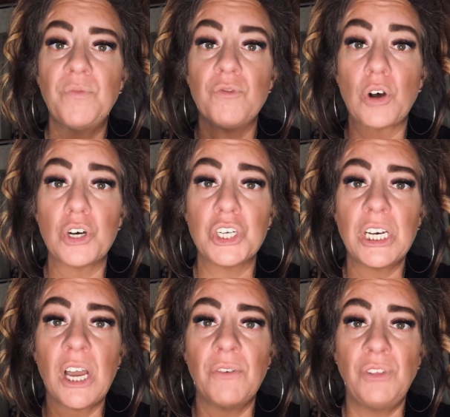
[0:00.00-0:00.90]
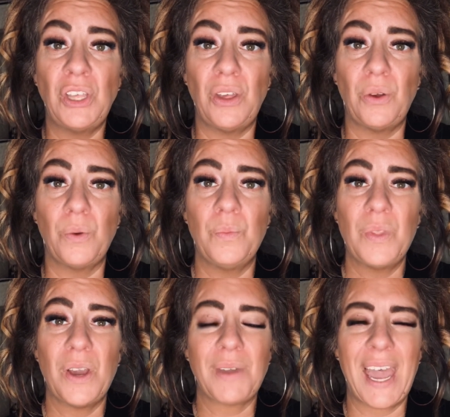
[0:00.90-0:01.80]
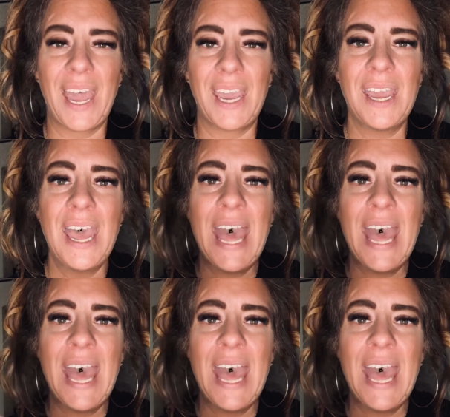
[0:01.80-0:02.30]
version of you, okay?